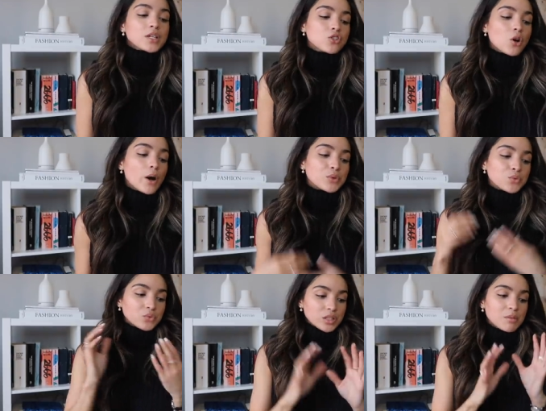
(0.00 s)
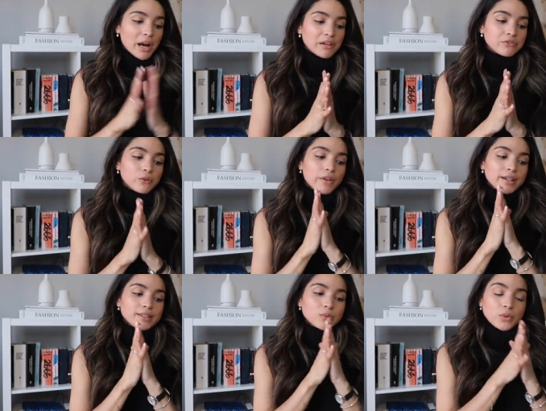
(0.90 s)
So I was really mindful
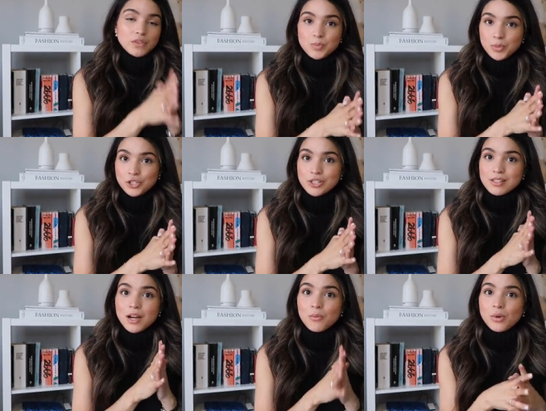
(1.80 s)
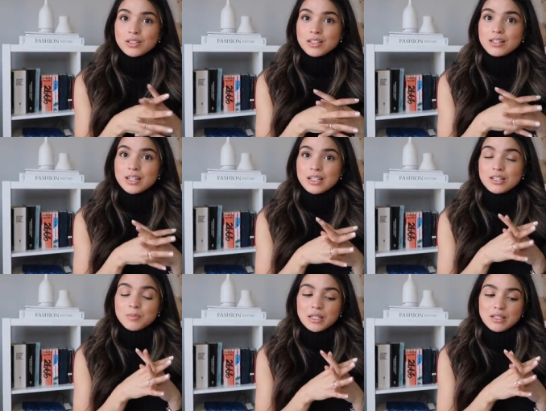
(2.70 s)
that with this purchase, I wanted it
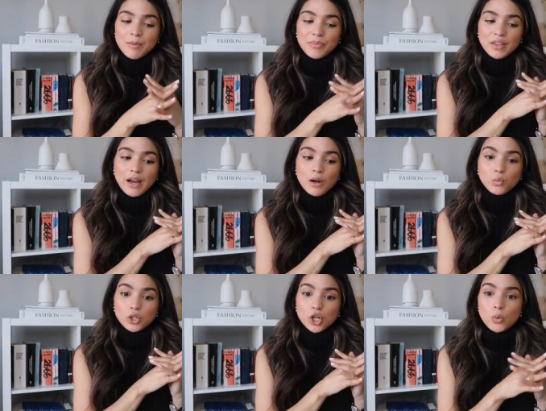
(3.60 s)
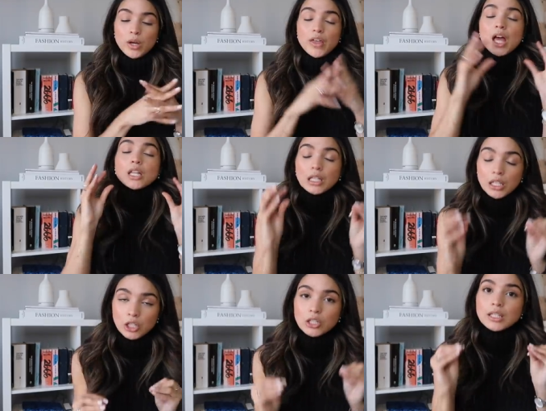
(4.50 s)
to be something that would go with
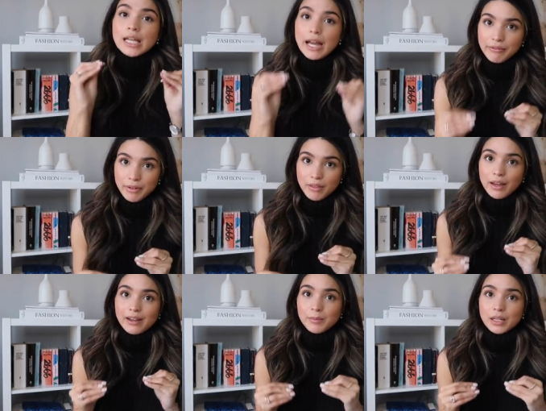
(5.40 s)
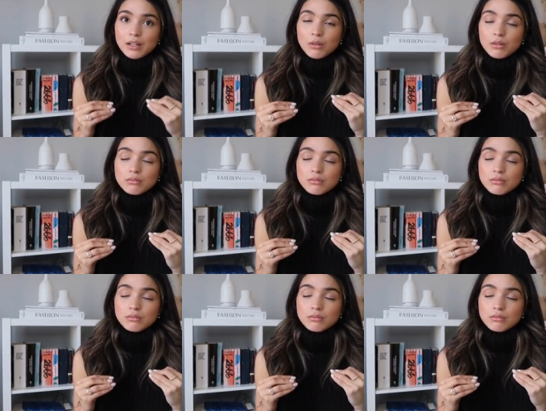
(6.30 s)
literally everything. And I mean,